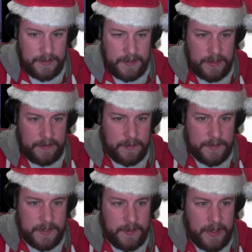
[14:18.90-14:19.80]
Give them
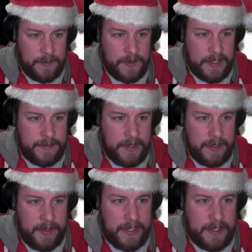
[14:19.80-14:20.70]
some AWS money
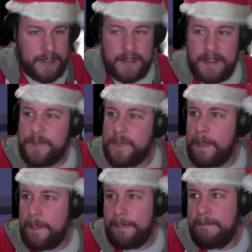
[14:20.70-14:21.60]
back.
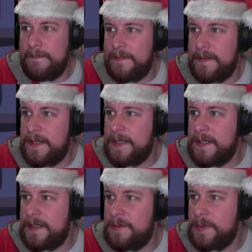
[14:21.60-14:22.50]

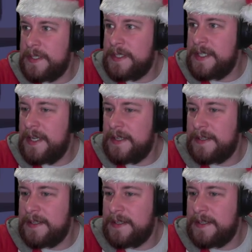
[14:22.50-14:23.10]
And we're done.